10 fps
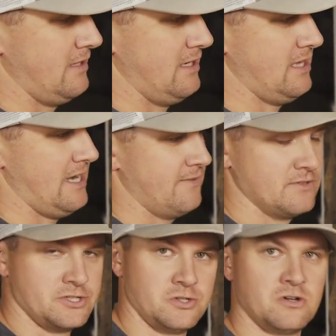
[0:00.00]
I'll have
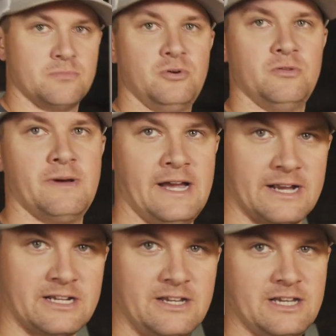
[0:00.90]
the shooter pull
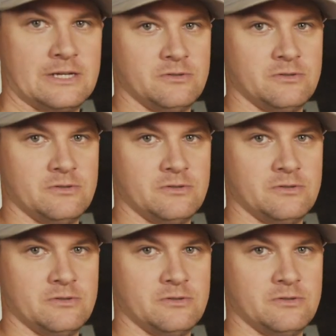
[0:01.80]
back and